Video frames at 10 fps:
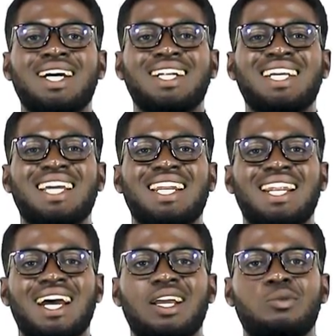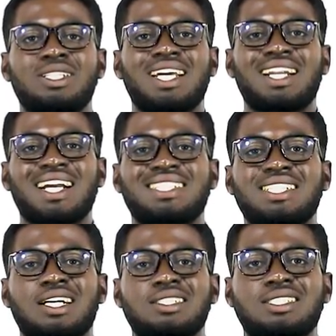The process
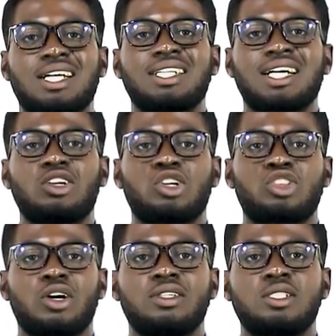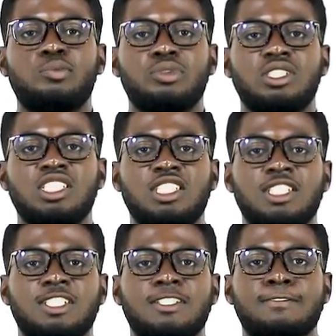includes product
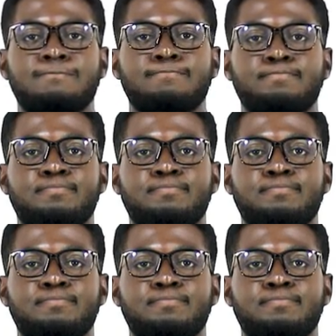certification,